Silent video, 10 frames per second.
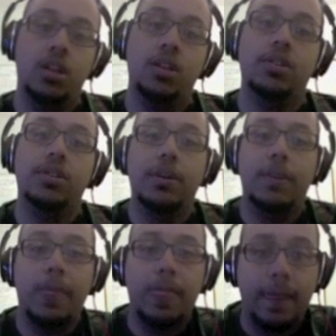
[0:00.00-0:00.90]
So
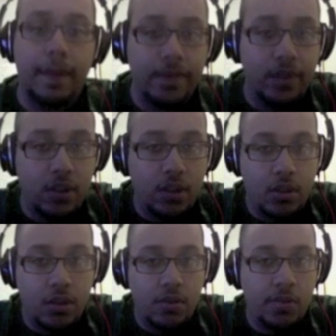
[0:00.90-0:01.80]

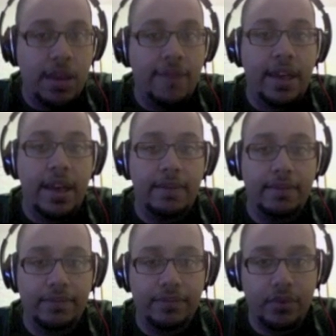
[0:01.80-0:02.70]
we have that.
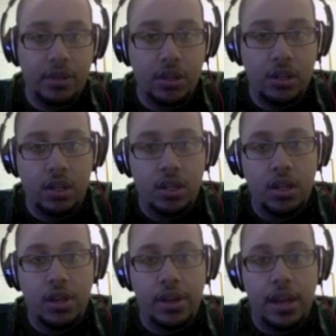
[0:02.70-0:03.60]

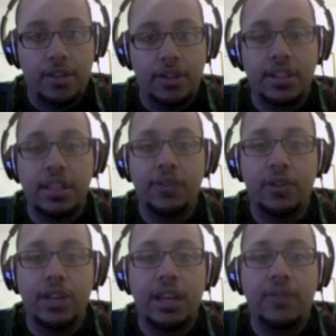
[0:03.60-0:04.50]
So that's going to give you
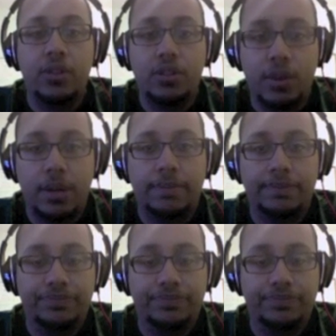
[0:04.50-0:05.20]
negative 1 to 1.